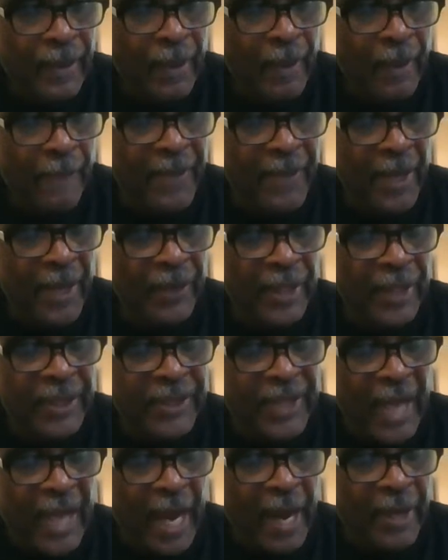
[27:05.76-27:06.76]
built
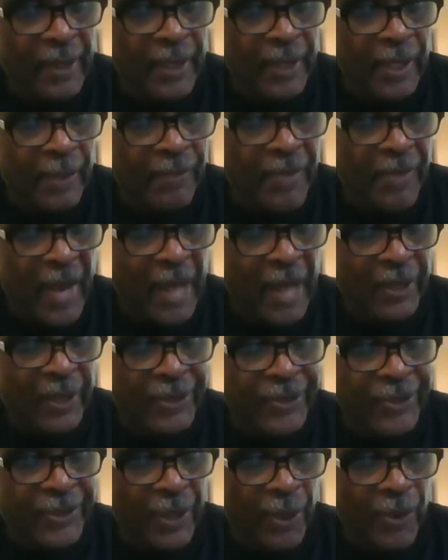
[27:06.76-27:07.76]
entirely of
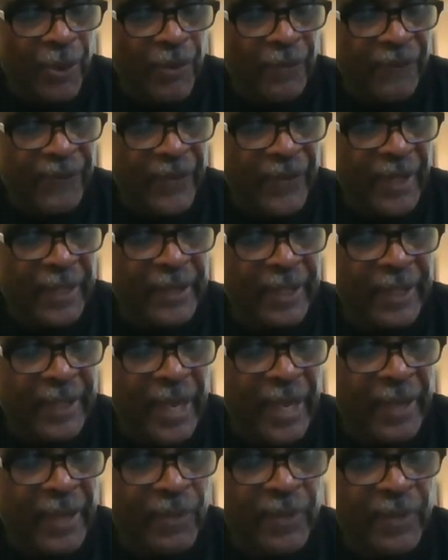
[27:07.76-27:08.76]
polished stone fitted
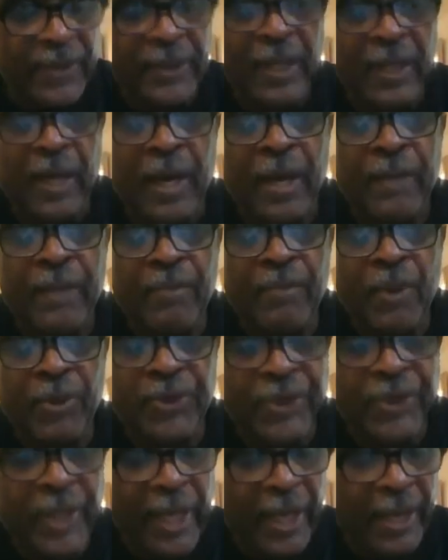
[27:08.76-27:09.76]
together with the
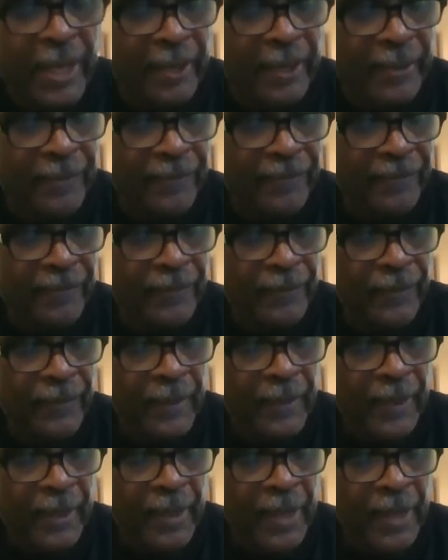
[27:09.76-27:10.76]
utmost care.
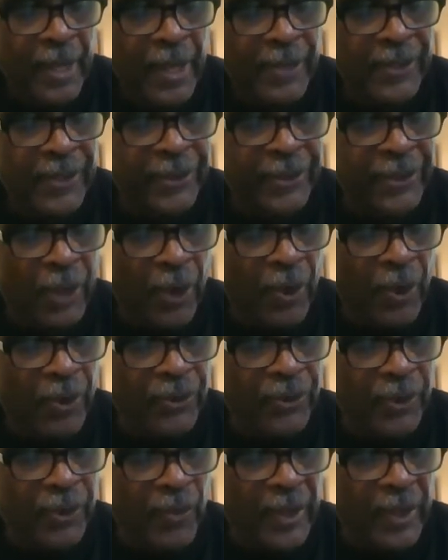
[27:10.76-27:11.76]
The
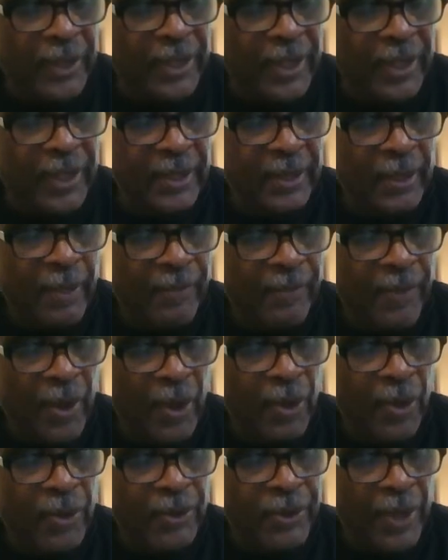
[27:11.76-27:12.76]
stones of which it is
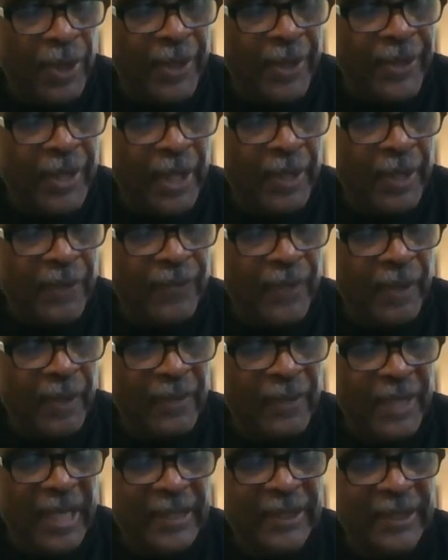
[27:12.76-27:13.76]
composed are none of
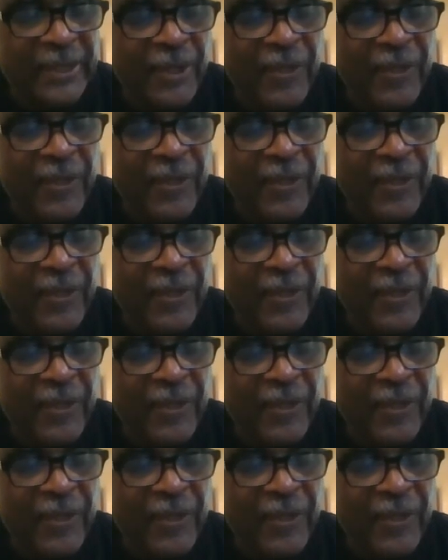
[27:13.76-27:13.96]
them less than